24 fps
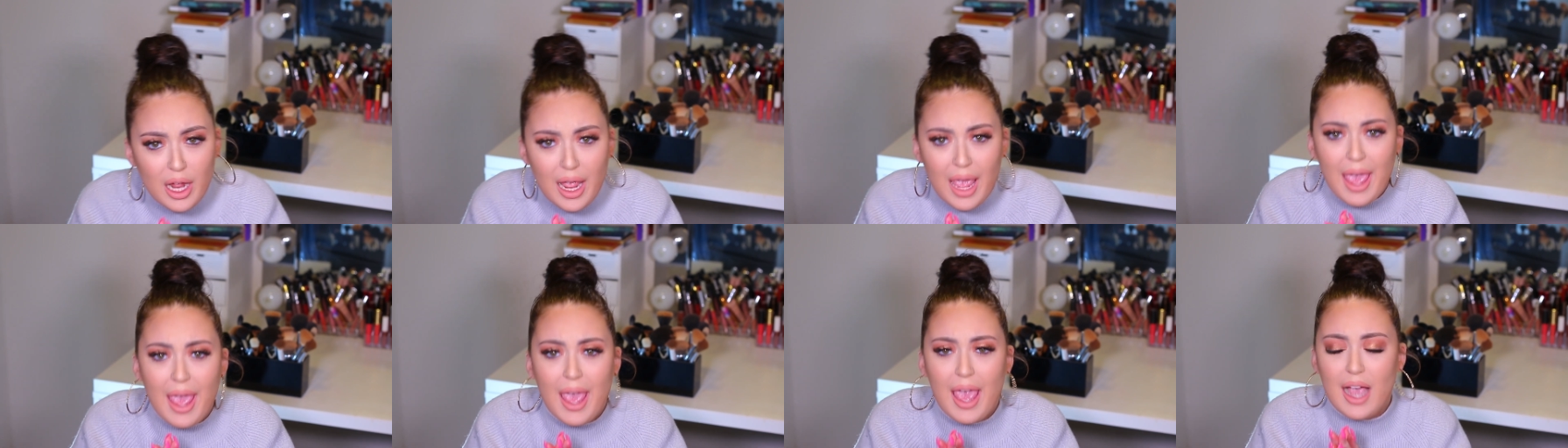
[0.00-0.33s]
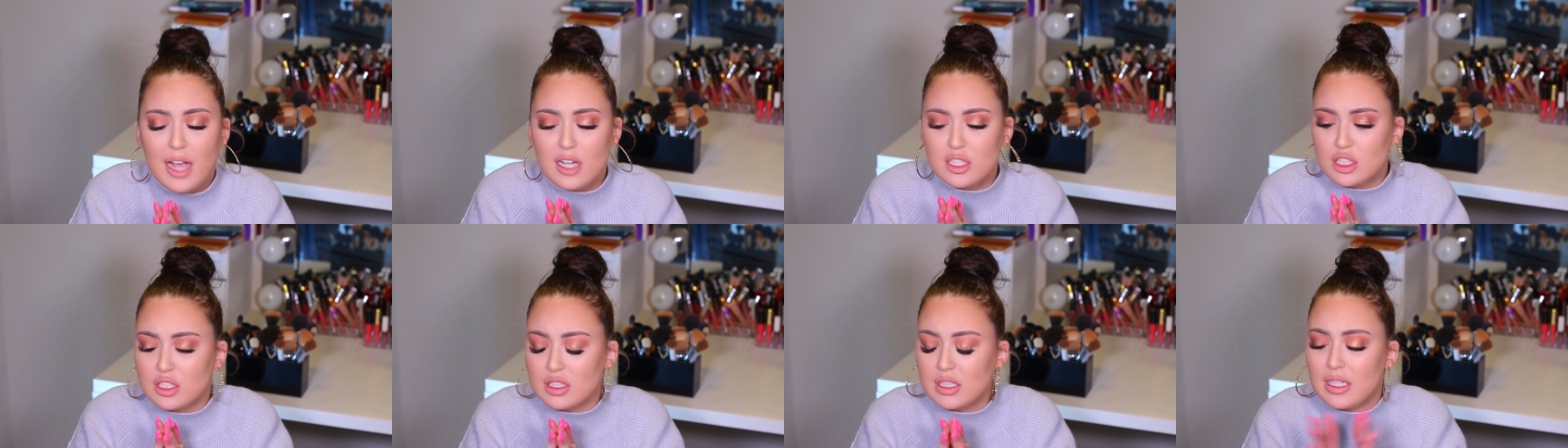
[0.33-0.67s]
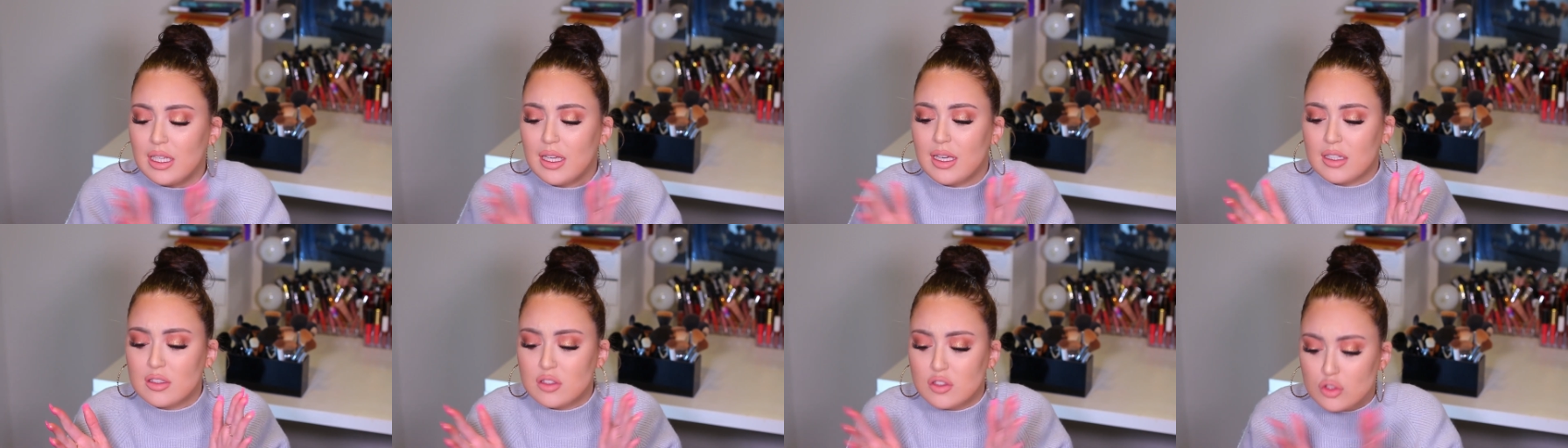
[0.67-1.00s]

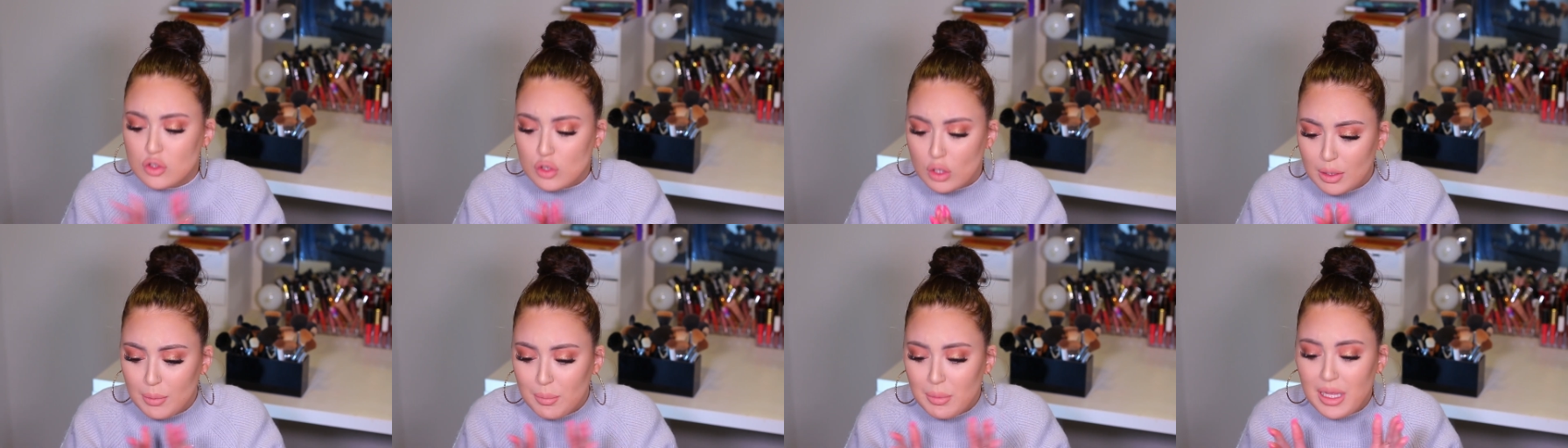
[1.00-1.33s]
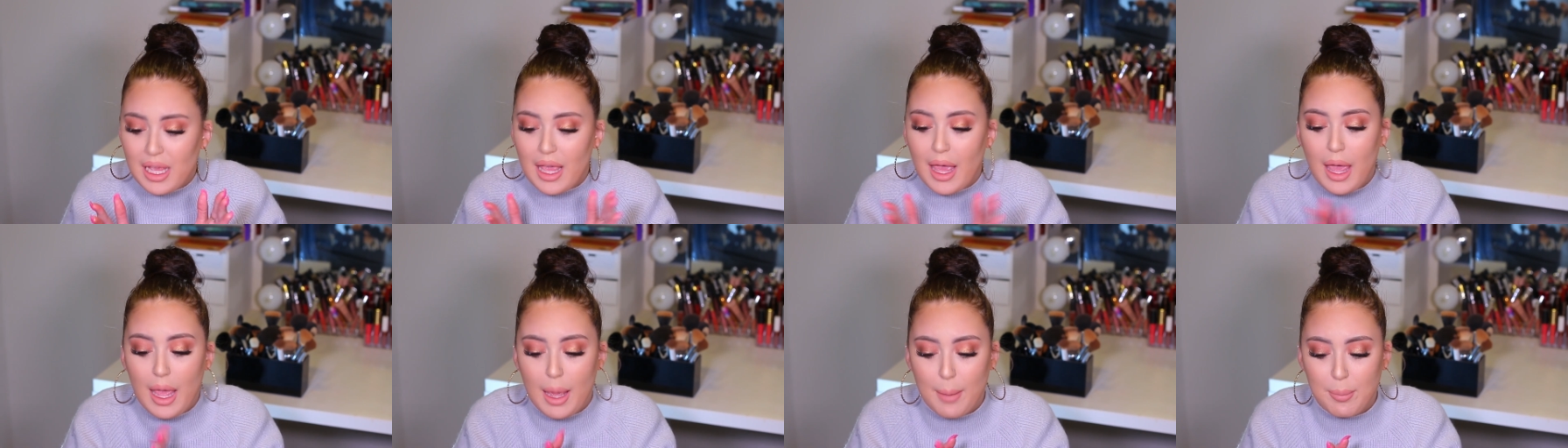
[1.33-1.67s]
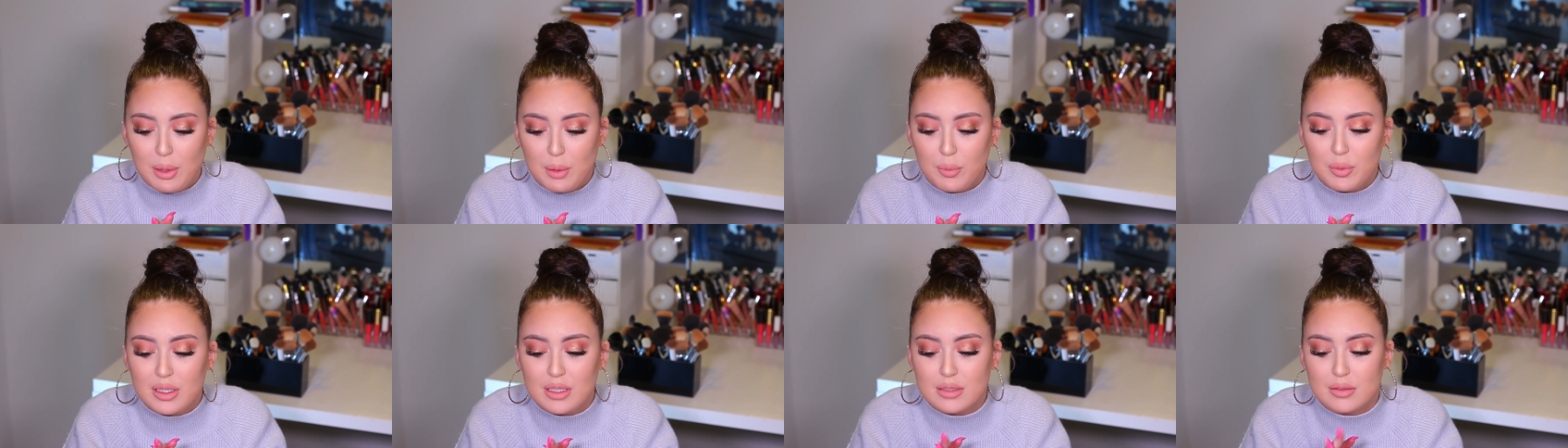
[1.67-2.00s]
actually extremely
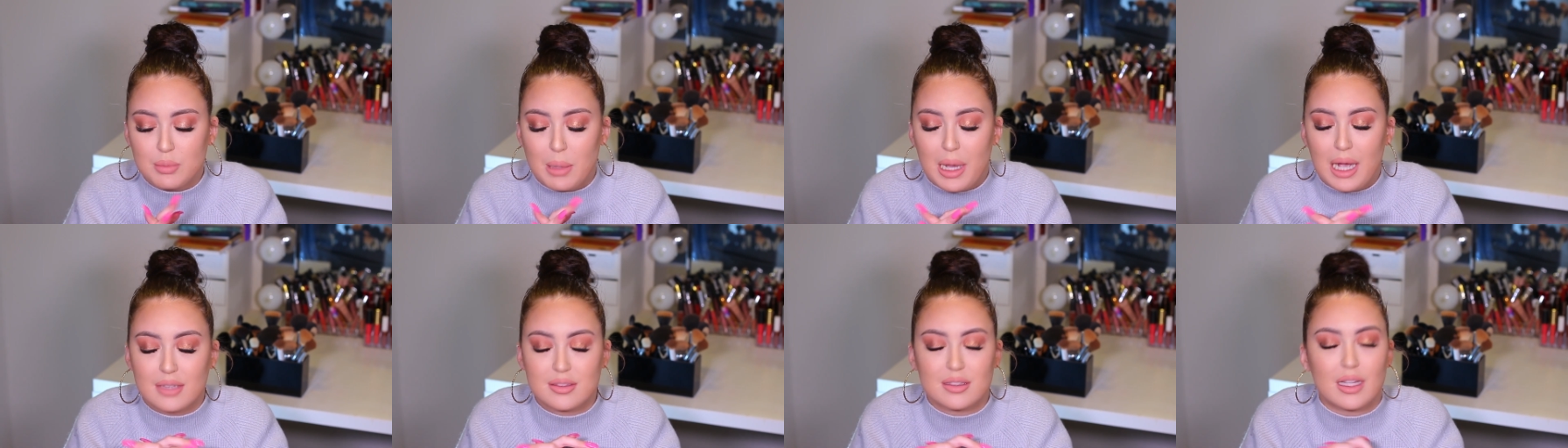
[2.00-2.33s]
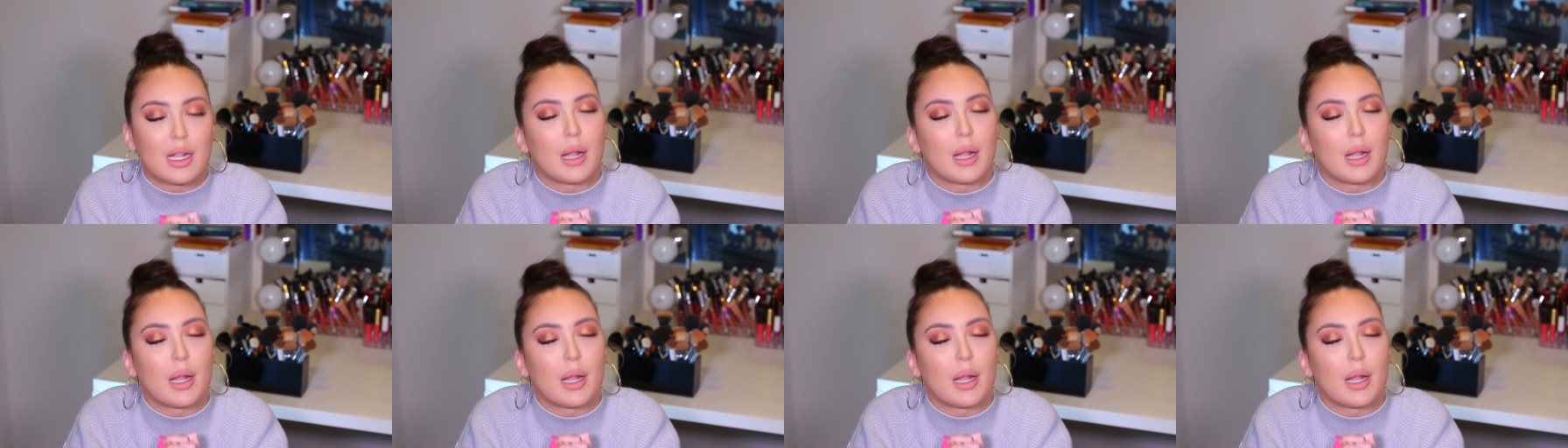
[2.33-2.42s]
happy with this box,